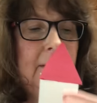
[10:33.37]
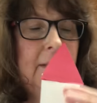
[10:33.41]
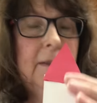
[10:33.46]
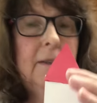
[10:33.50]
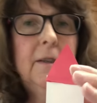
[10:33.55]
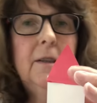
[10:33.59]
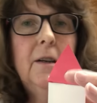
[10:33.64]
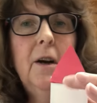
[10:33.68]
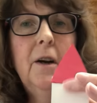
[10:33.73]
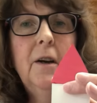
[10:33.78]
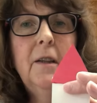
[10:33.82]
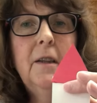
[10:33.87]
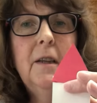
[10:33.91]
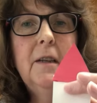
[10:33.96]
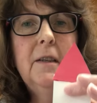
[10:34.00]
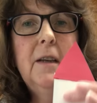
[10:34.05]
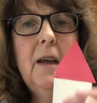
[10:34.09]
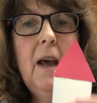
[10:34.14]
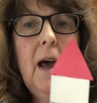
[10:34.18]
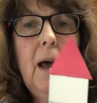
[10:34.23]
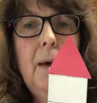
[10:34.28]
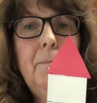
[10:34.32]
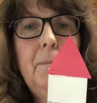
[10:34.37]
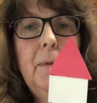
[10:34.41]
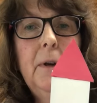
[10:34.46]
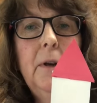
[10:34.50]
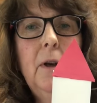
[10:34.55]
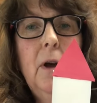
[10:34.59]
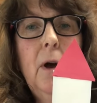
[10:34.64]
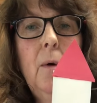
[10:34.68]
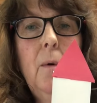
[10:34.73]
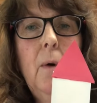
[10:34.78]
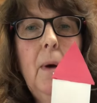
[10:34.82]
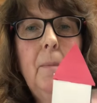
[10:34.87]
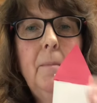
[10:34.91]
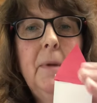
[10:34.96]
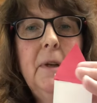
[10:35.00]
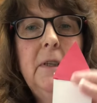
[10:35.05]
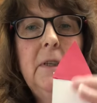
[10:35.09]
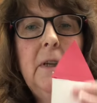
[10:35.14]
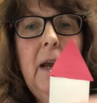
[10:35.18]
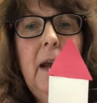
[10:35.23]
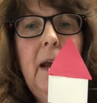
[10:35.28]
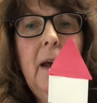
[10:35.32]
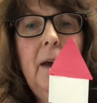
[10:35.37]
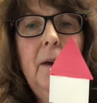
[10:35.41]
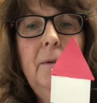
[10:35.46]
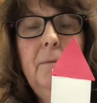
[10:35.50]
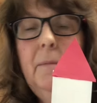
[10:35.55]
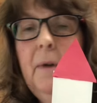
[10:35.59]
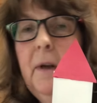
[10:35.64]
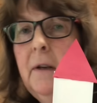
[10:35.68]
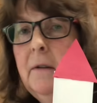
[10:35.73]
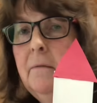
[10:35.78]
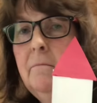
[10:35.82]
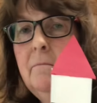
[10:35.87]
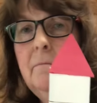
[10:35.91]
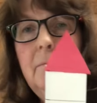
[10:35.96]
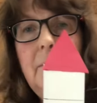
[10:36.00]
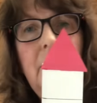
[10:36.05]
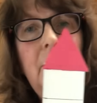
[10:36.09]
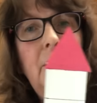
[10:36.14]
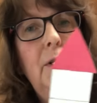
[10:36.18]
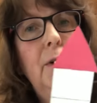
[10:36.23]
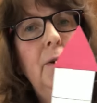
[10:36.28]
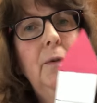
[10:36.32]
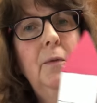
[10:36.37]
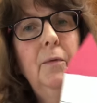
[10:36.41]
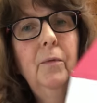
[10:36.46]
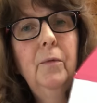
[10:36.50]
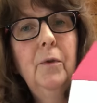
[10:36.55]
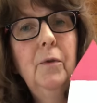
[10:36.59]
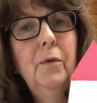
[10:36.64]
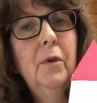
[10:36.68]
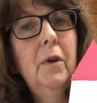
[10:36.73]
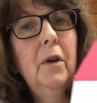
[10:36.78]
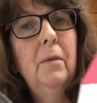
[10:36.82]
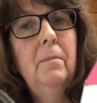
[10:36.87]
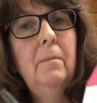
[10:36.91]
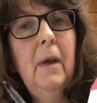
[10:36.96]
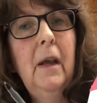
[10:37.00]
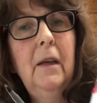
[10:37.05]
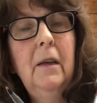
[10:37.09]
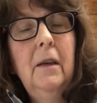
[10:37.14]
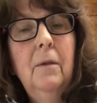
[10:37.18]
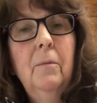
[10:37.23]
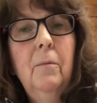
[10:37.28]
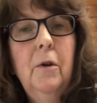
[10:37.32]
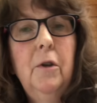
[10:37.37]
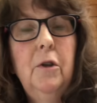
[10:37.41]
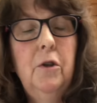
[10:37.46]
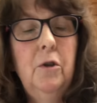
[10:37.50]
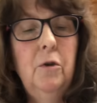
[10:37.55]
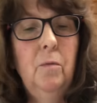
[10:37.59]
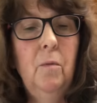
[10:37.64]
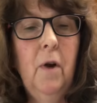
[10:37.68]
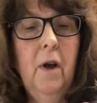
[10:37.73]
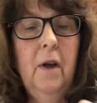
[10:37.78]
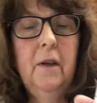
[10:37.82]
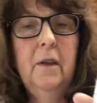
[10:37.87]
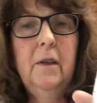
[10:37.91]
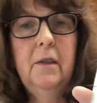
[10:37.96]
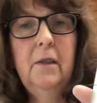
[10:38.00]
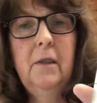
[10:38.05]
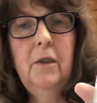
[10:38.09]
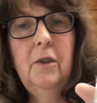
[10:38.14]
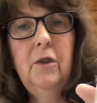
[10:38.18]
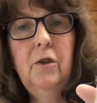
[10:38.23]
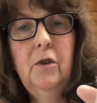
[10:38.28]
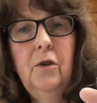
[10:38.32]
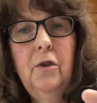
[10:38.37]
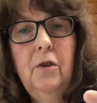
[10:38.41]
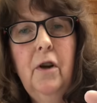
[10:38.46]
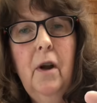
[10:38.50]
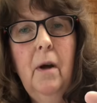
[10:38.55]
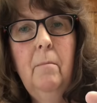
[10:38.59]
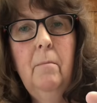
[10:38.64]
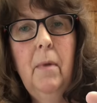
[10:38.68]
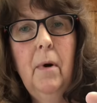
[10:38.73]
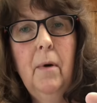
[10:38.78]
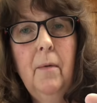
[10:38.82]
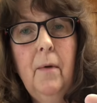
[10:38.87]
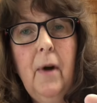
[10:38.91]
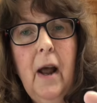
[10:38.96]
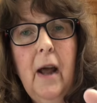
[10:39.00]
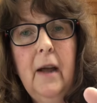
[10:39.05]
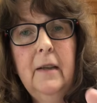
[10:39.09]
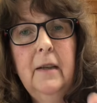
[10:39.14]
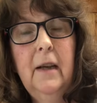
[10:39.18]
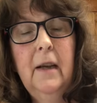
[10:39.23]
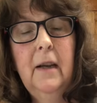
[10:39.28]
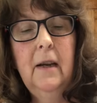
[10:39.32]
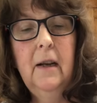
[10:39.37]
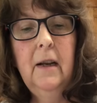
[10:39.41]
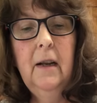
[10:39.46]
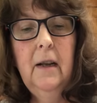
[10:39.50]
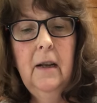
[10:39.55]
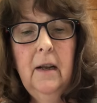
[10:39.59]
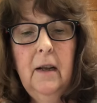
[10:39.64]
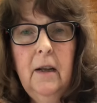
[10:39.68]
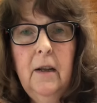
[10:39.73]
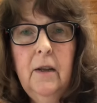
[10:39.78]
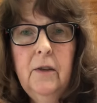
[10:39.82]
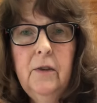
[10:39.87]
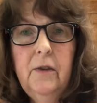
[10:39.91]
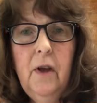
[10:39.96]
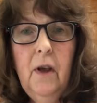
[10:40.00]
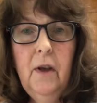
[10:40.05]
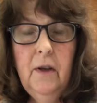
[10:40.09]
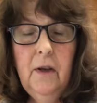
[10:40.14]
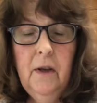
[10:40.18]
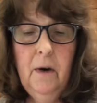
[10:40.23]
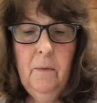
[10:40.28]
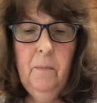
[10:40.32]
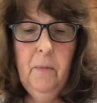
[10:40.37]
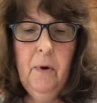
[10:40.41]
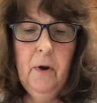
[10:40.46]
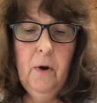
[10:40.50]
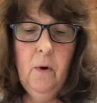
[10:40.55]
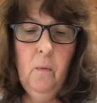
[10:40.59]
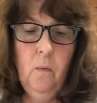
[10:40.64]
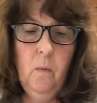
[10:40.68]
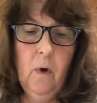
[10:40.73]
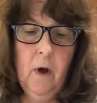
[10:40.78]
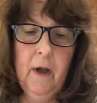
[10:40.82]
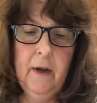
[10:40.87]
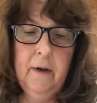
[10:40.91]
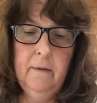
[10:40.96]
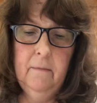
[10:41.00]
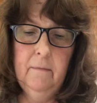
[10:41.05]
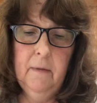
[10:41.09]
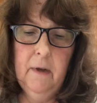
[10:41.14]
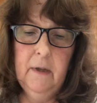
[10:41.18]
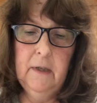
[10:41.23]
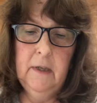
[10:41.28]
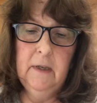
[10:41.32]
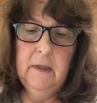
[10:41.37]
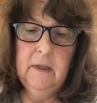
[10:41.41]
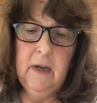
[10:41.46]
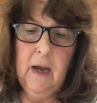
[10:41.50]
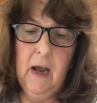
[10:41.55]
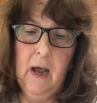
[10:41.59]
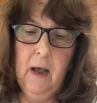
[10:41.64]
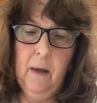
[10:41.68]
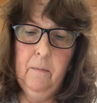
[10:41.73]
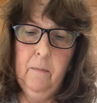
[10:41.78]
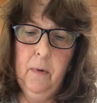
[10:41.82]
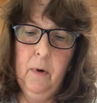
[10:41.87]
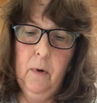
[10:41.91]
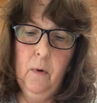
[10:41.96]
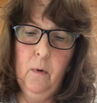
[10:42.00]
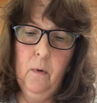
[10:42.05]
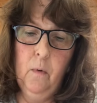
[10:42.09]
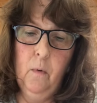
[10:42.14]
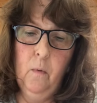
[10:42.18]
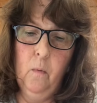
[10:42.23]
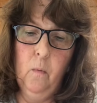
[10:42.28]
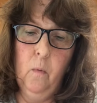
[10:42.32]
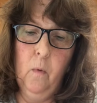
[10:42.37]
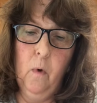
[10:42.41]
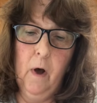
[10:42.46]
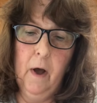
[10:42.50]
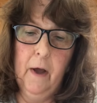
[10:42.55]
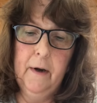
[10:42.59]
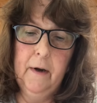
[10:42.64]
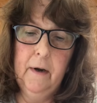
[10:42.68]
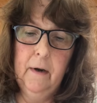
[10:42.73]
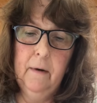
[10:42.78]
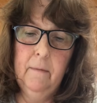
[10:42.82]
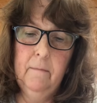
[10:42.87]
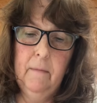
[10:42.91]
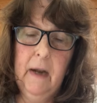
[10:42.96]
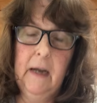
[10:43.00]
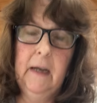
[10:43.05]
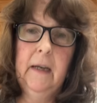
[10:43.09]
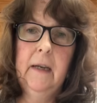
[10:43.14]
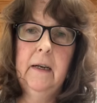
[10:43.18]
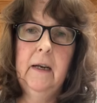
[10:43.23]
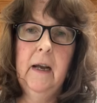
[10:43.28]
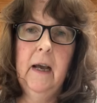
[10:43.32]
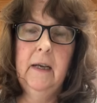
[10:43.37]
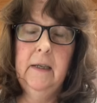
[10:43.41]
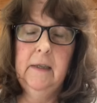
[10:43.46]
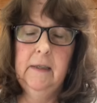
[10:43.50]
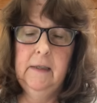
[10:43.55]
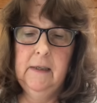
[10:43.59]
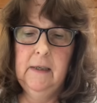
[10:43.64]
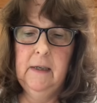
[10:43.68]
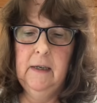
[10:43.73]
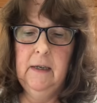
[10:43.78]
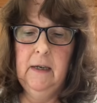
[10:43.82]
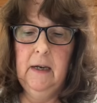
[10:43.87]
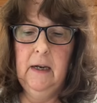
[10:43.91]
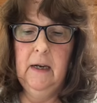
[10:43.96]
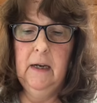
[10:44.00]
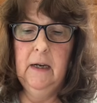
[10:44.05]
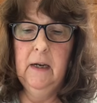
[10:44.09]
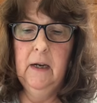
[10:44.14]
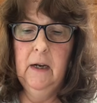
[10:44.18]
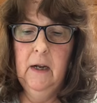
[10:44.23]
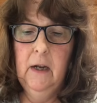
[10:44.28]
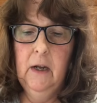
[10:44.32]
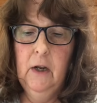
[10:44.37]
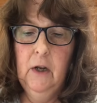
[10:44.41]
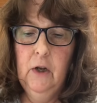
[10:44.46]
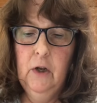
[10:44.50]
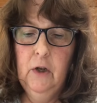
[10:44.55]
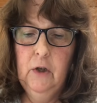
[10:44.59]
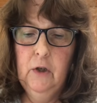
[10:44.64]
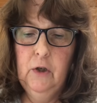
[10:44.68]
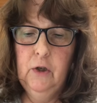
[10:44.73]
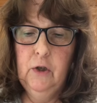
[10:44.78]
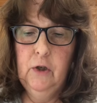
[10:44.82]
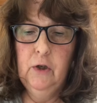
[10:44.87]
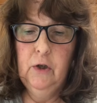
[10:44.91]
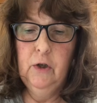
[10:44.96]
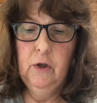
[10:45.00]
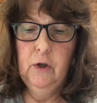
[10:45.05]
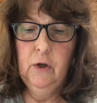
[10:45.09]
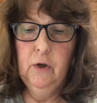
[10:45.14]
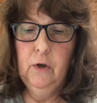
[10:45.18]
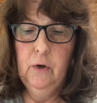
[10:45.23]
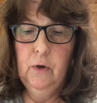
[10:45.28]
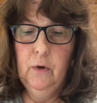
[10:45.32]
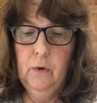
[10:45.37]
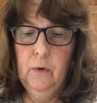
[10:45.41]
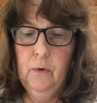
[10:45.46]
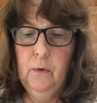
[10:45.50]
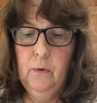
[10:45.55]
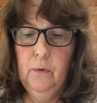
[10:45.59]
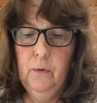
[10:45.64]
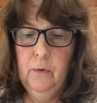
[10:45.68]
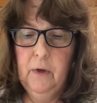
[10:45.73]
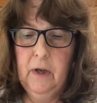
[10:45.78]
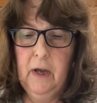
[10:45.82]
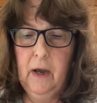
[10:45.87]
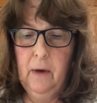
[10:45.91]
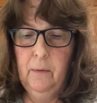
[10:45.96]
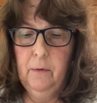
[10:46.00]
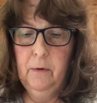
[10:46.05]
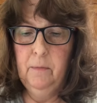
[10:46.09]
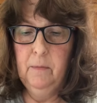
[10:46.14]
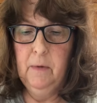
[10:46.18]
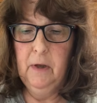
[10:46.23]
to start at the top and go up and down, but you know, you can make it what you want because it's your number rocket. So I'm going to put a 1 at the top. 1, make it nice and neat. 2, count with me.